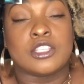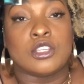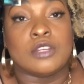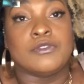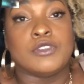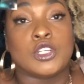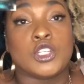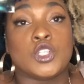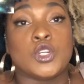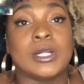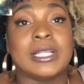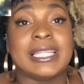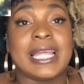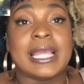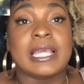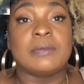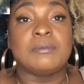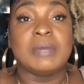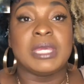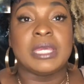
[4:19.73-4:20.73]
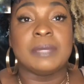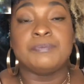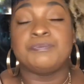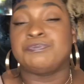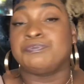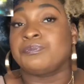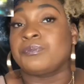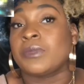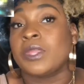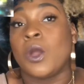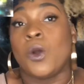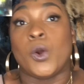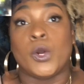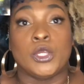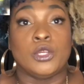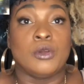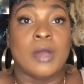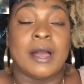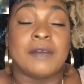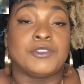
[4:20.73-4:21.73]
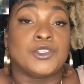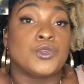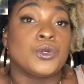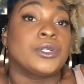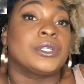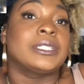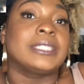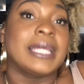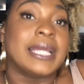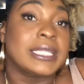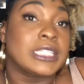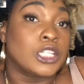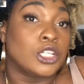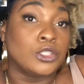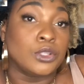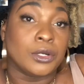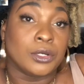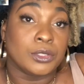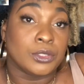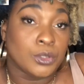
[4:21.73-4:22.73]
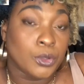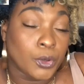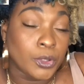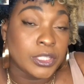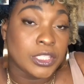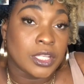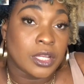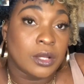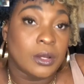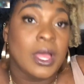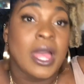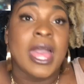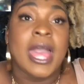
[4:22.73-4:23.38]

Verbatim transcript: So if you're short like me, or you have shorter legs and a longer torso,